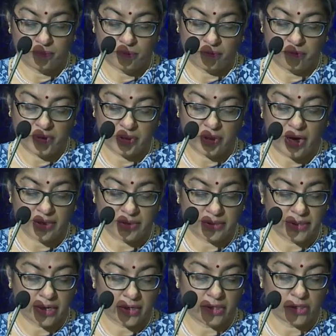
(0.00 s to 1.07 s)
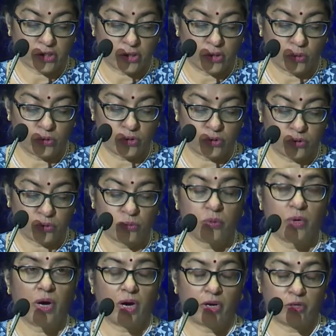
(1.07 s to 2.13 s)
with ASEAN is close to
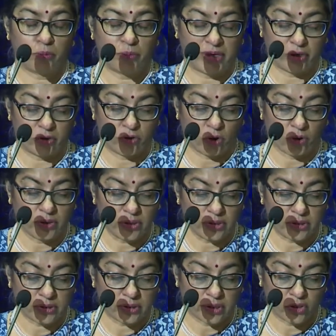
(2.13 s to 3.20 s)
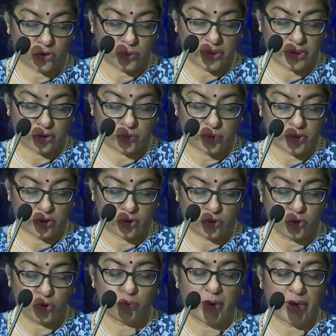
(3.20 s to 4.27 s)
$100 billion in
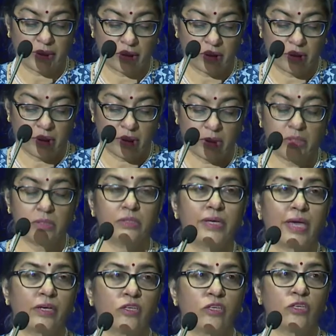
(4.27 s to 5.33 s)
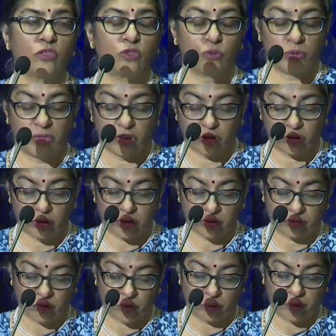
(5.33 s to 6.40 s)
2022, but it is yet to reach its
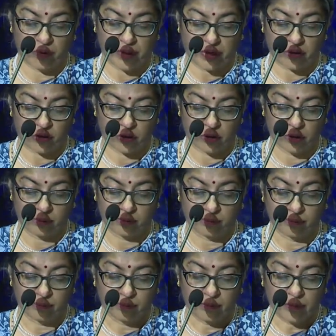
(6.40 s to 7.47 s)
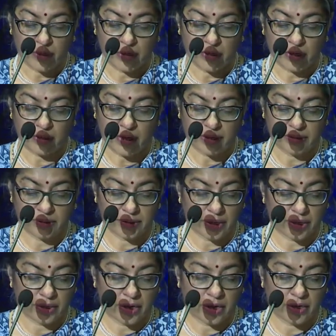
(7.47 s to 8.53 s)
full potential. India and the
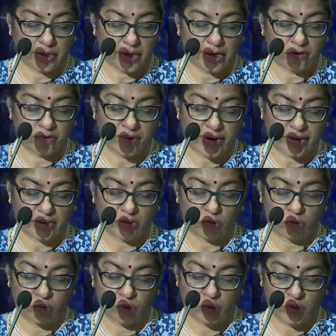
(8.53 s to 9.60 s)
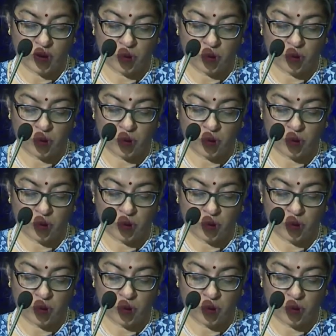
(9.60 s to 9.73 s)
ASEAN are, in fact, in the